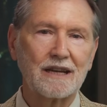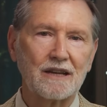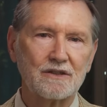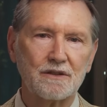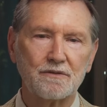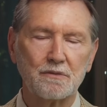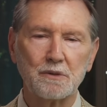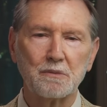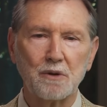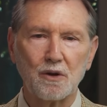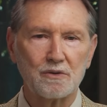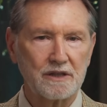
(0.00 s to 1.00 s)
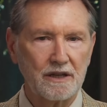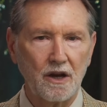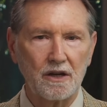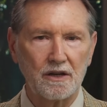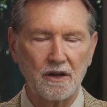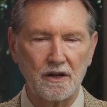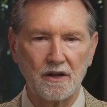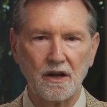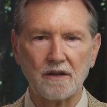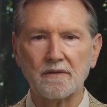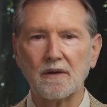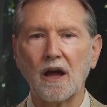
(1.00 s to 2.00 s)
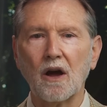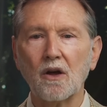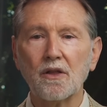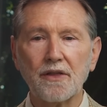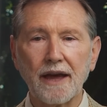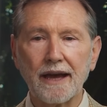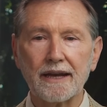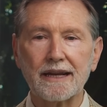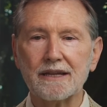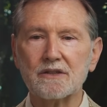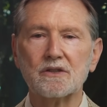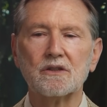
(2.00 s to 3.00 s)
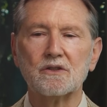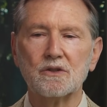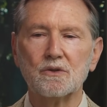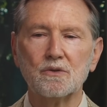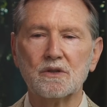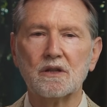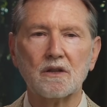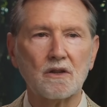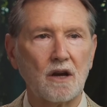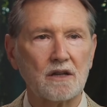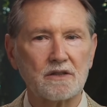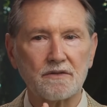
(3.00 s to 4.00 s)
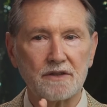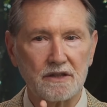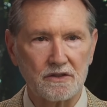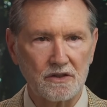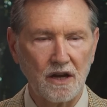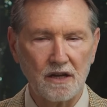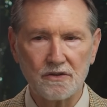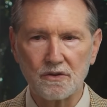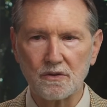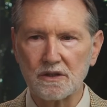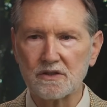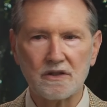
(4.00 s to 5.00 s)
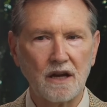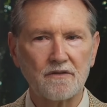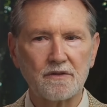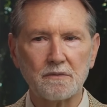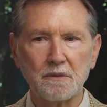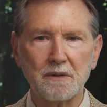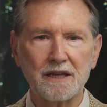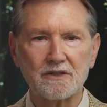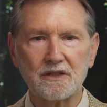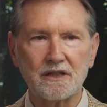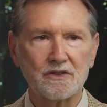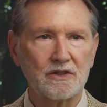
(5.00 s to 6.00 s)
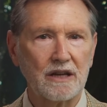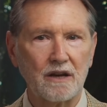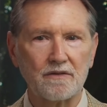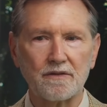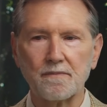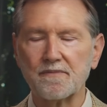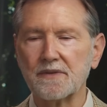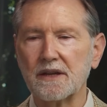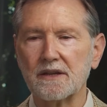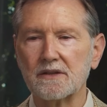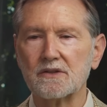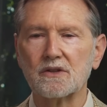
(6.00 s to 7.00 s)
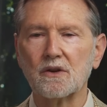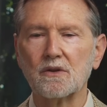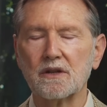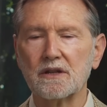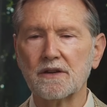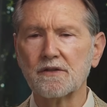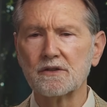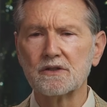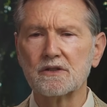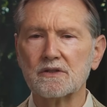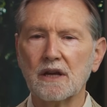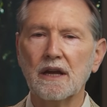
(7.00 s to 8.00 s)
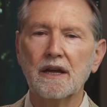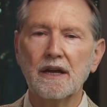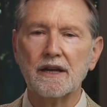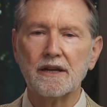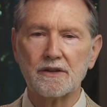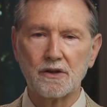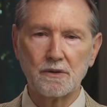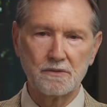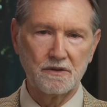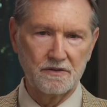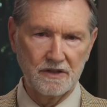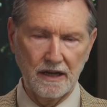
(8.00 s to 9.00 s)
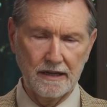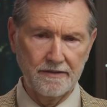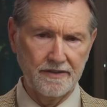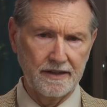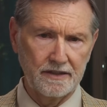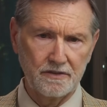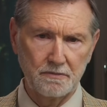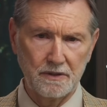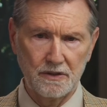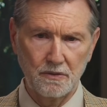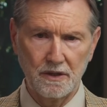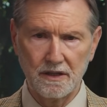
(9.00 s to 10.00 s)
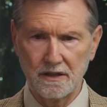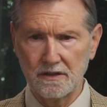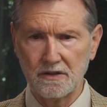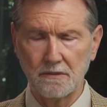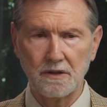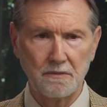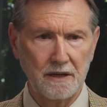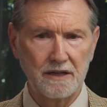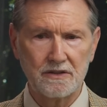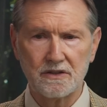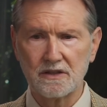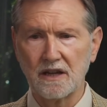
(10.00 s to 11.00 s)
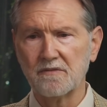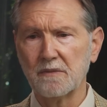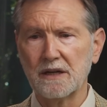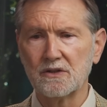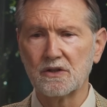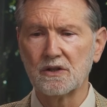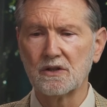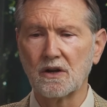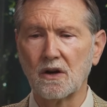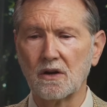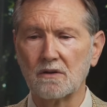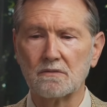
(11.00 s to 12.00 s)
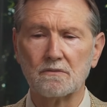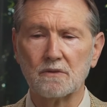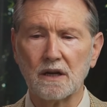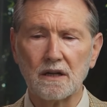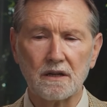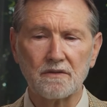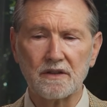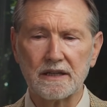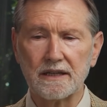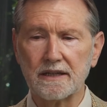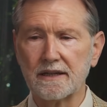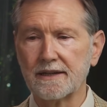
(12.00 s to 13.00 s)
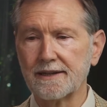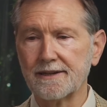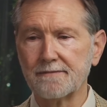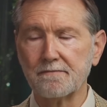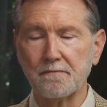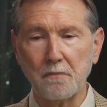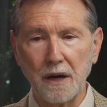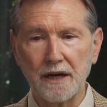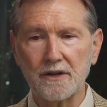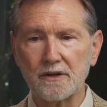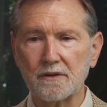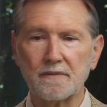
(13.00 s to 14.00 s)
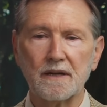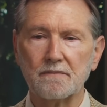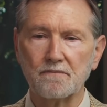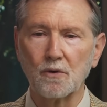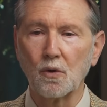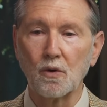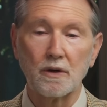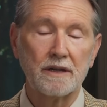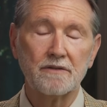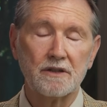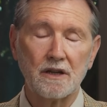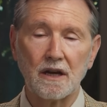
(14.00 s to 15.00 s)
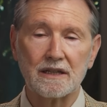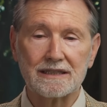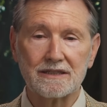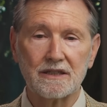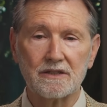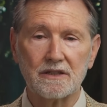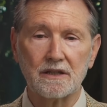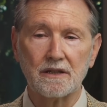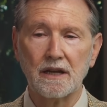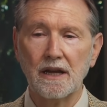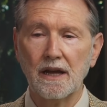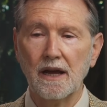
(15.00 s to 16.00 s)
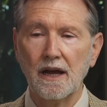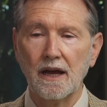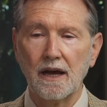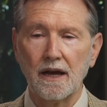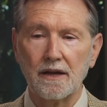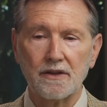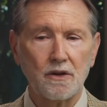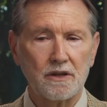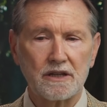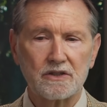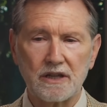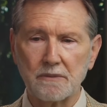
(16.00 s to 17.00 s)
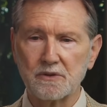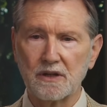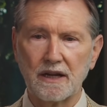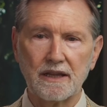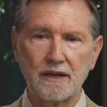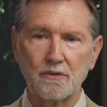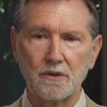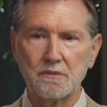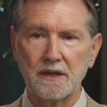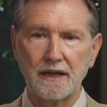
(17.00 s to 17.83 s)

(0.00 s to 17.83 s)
of calcium from your bones, and on and on and on. All that is due to the loss of testosterone. It's not from the medicine itself. And so the difference is, in terms of side effects between some of the medicines I've mentioned, are relatively minor or even non-existent. The only exception, I think, would